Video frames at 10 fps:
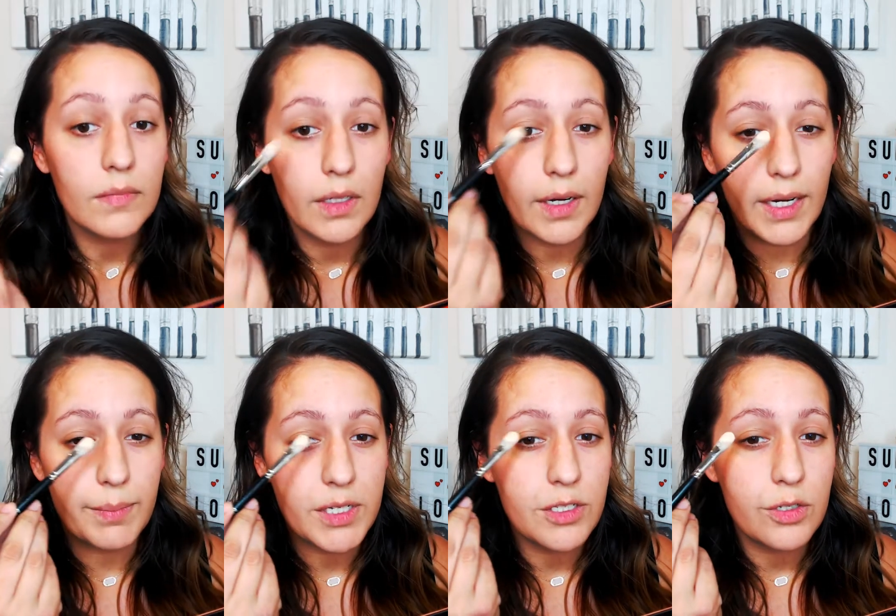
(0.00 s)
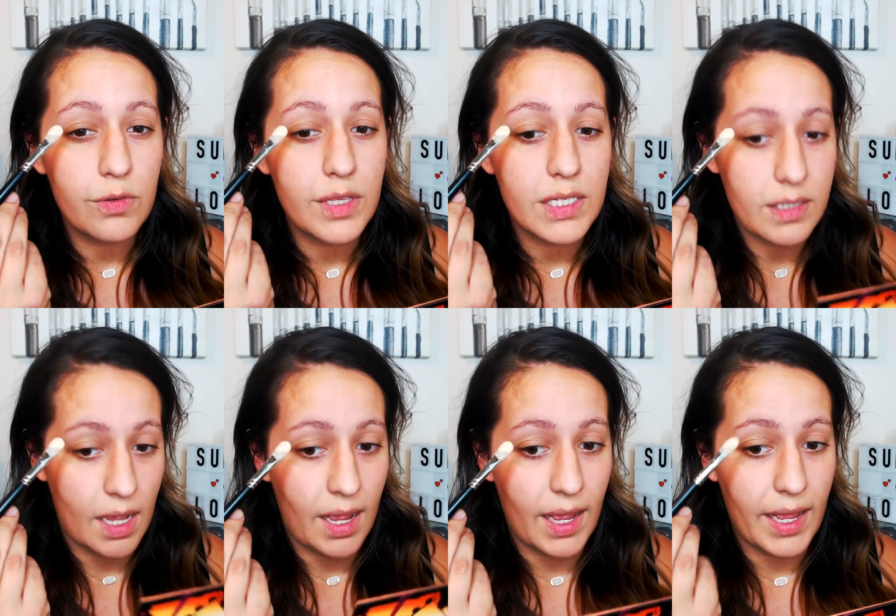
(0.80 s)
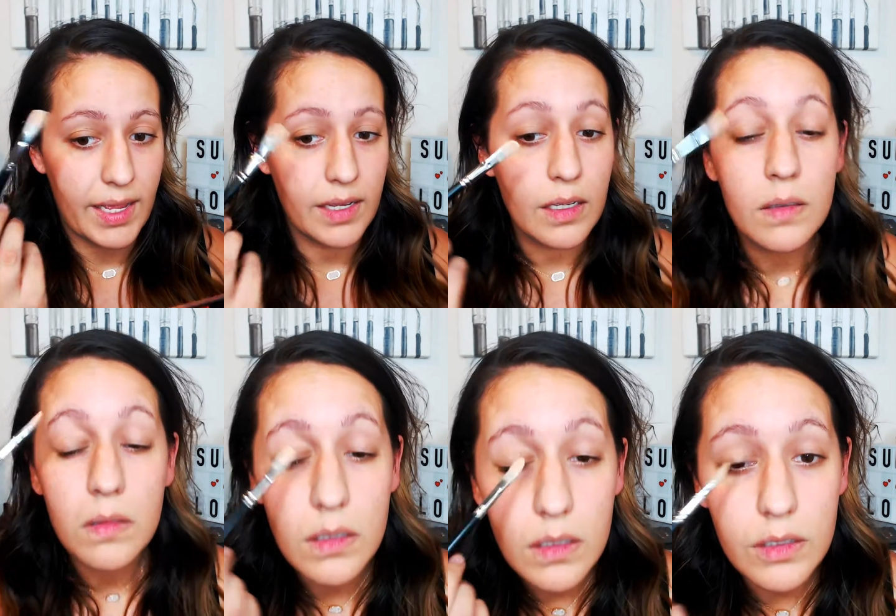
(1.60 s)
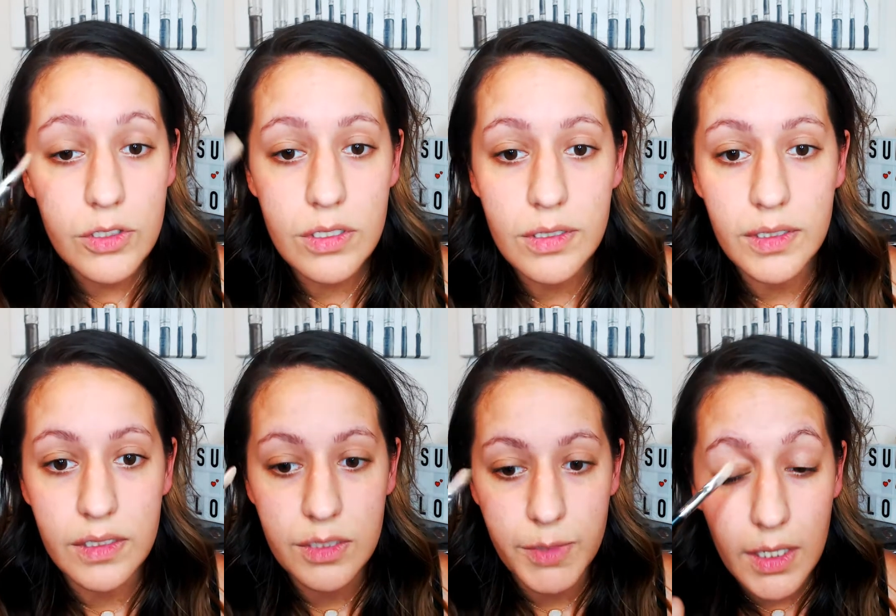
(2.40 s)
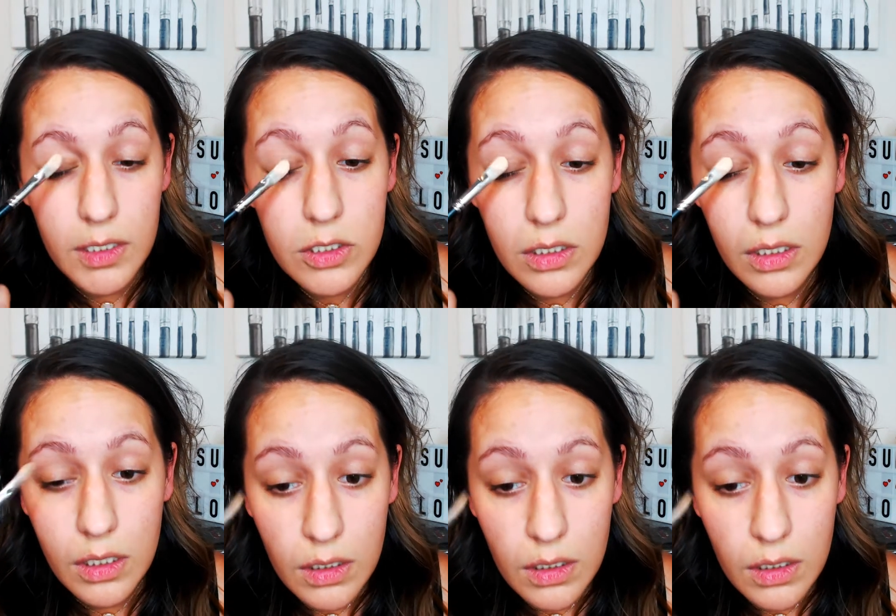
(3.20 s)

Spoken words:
Alright, I'm going to do this eye. I'll just look in this mirror actually.